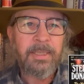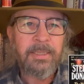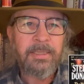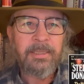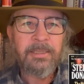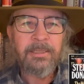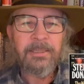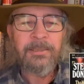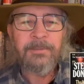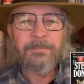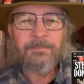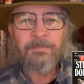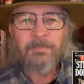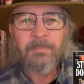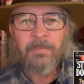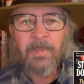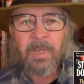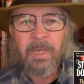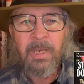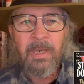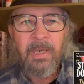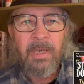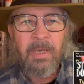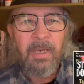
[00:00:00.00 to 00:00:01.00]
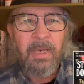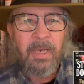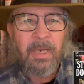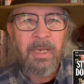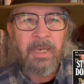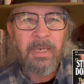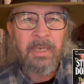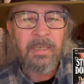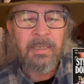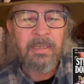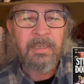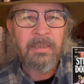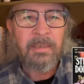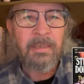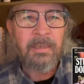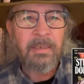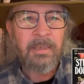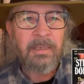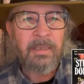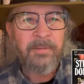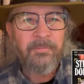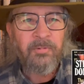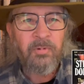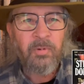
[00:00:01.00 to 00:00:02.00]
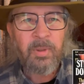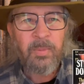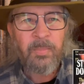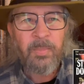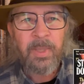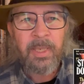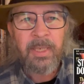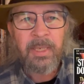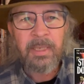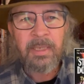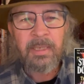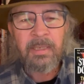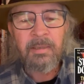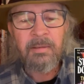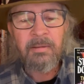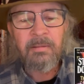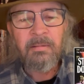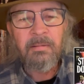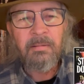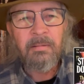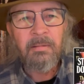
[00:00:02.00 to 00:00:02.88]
did it. And I never went back and